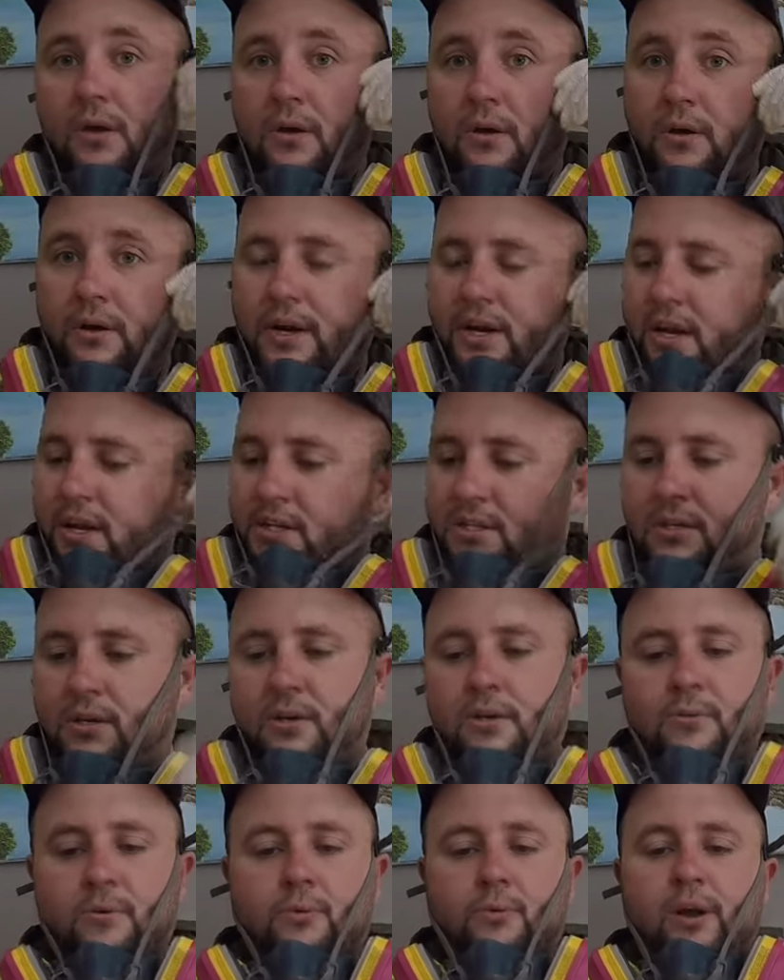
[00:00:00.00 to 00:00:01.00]
All right, guys,
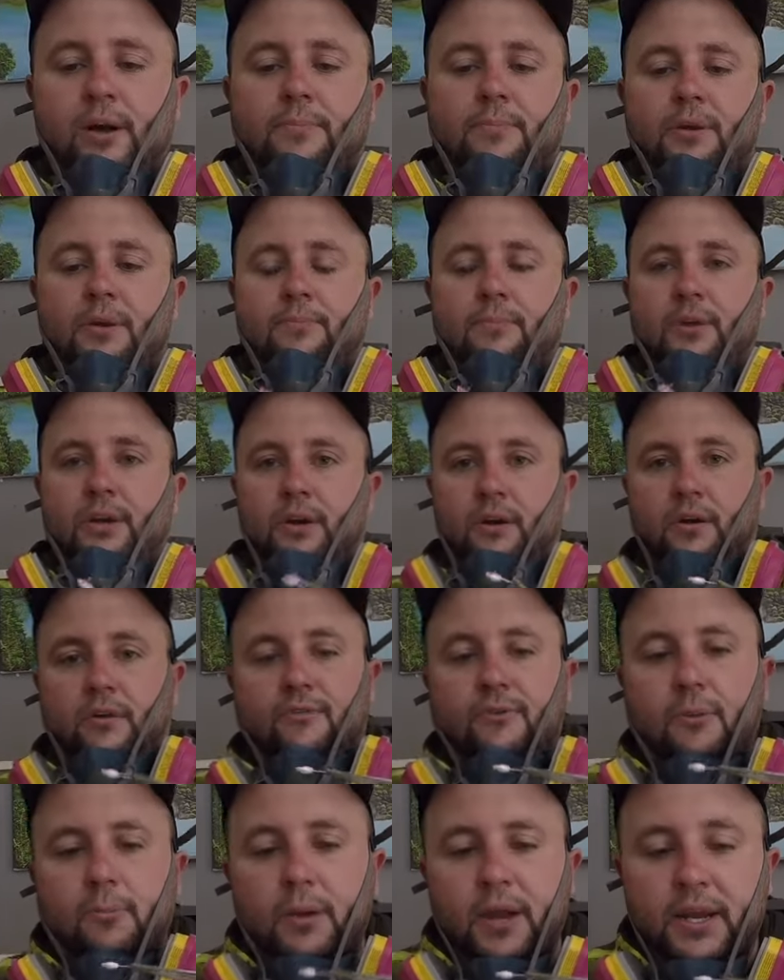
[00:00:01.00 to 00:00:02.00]
we're going to wrap it up there
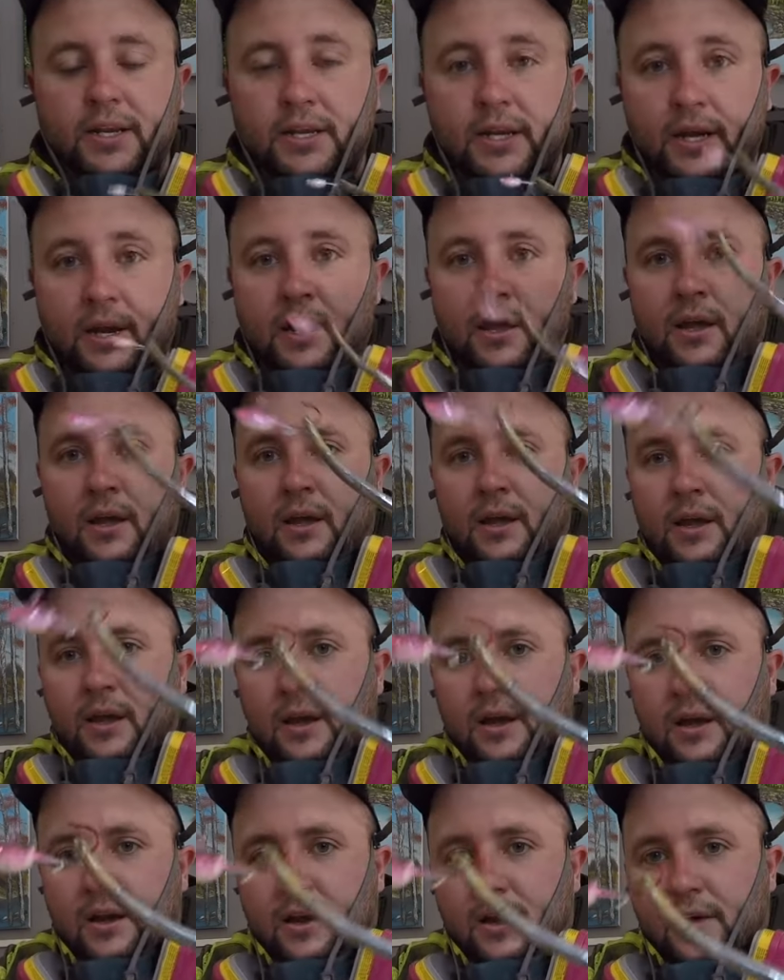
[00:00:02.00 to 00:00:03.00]
for the painting.
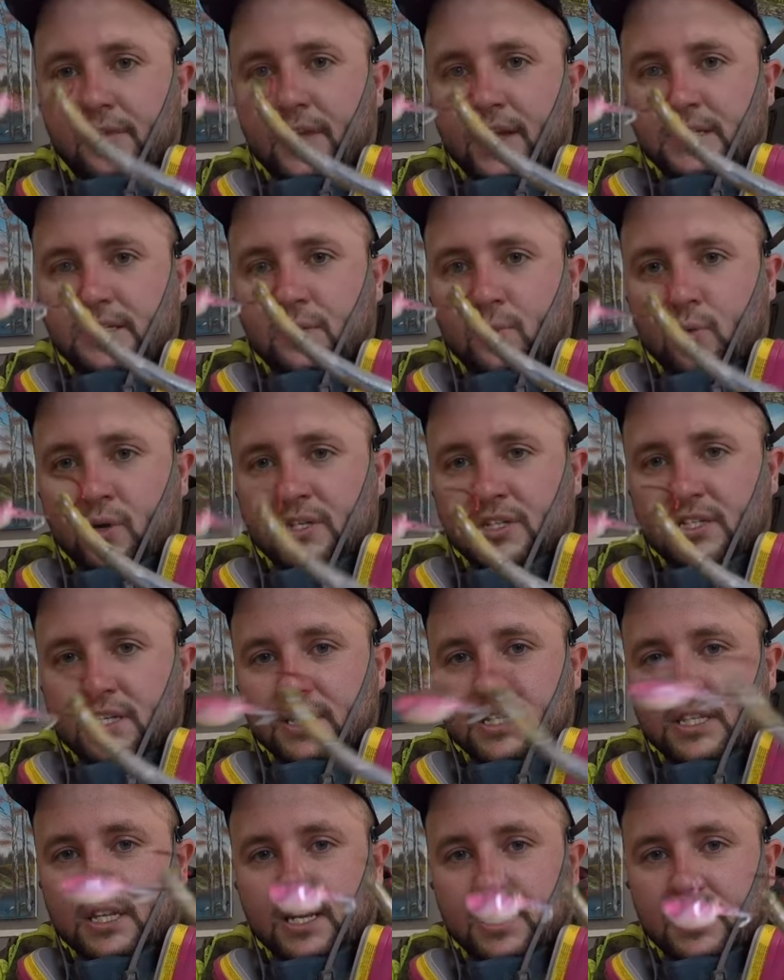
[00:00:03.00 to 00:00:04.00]
That's the
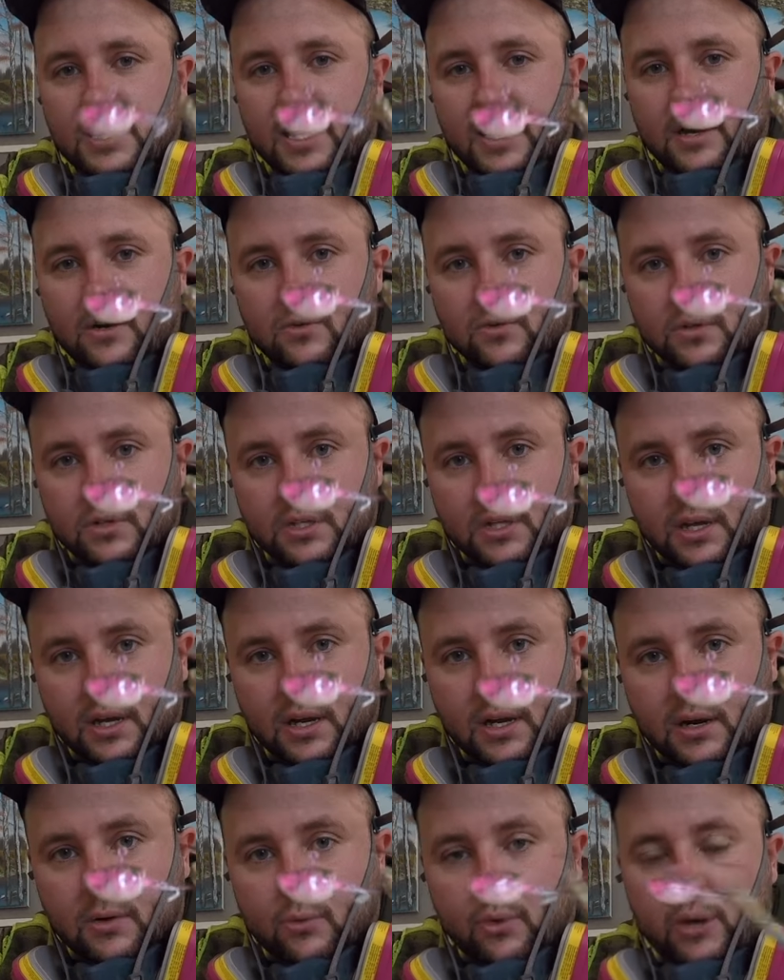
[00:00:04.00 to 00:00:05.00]
116th ounce
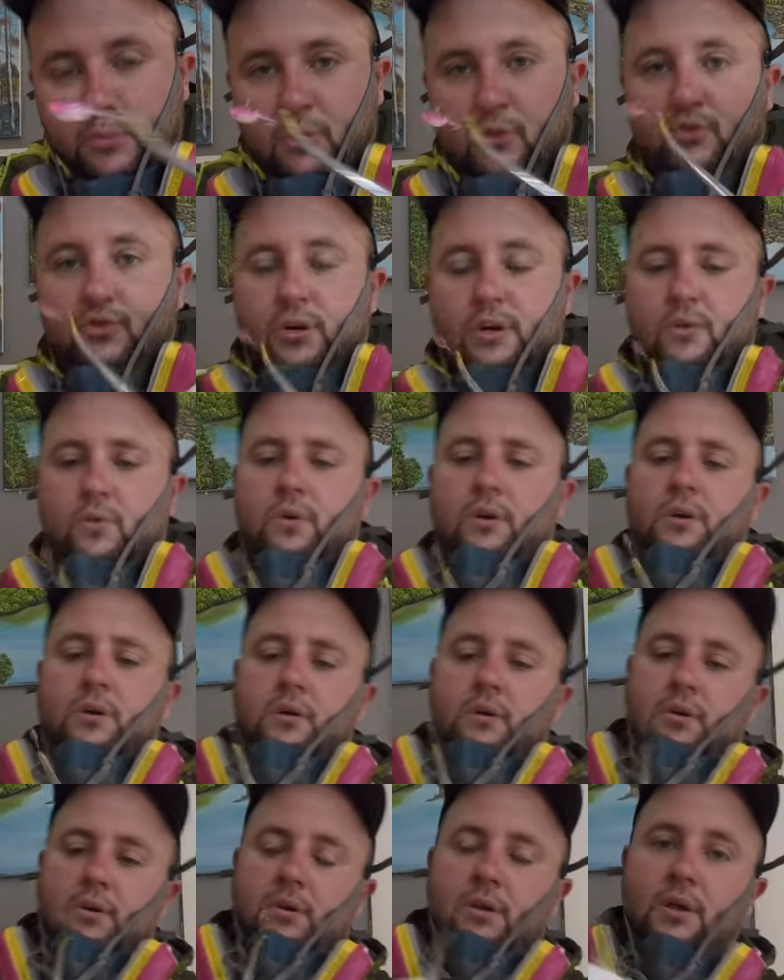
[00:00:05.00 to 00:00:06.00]
uh, rainbow trout.
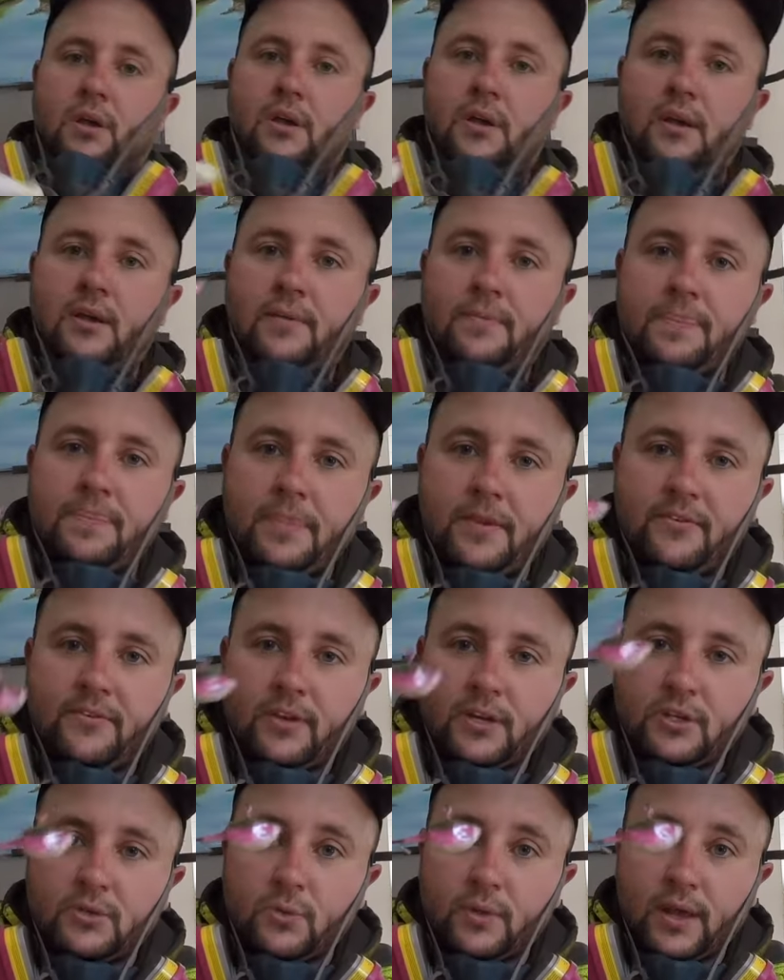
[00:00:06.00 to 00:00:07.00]
I
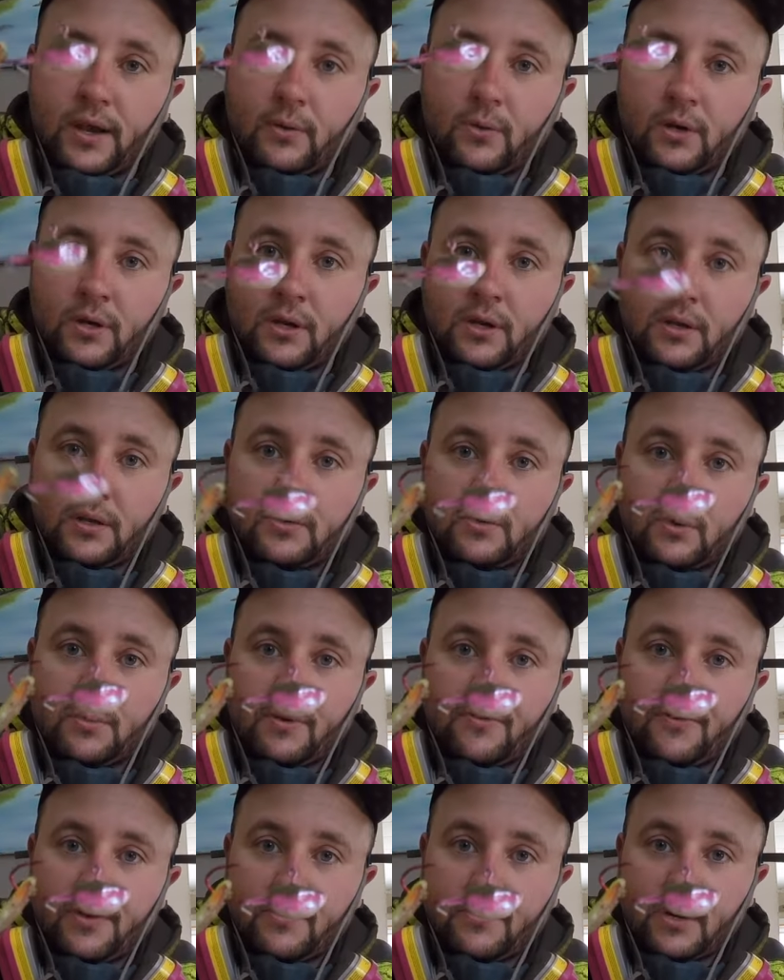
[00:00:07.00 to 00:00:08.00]
finished with that one. It's one of
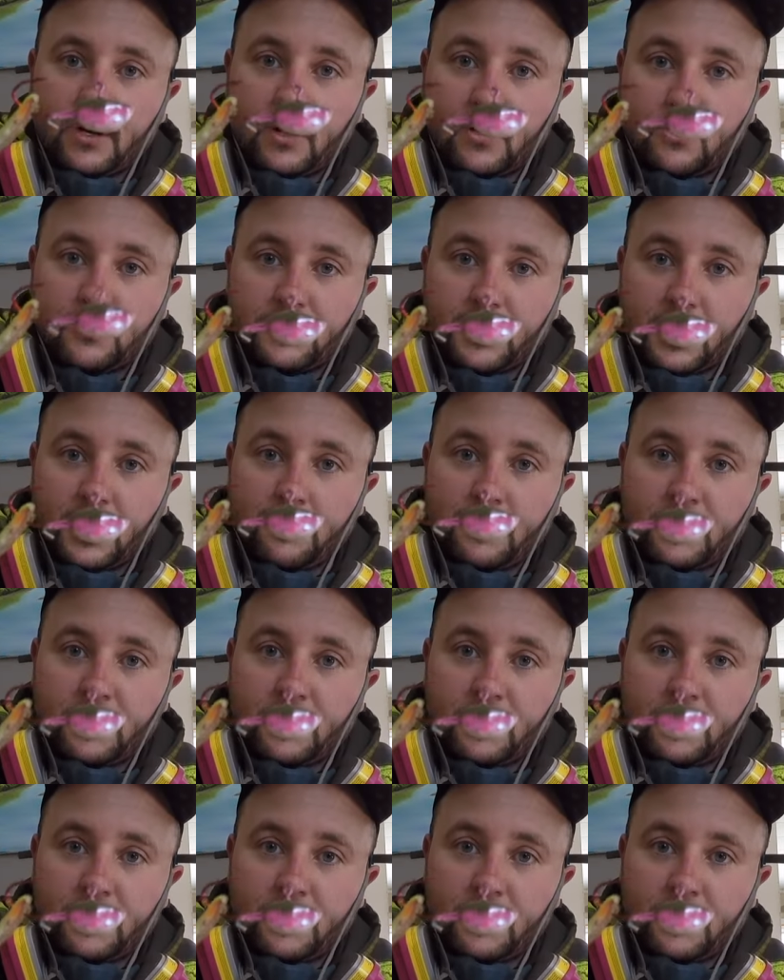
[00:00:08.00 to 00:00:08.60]
my favorite colors, like I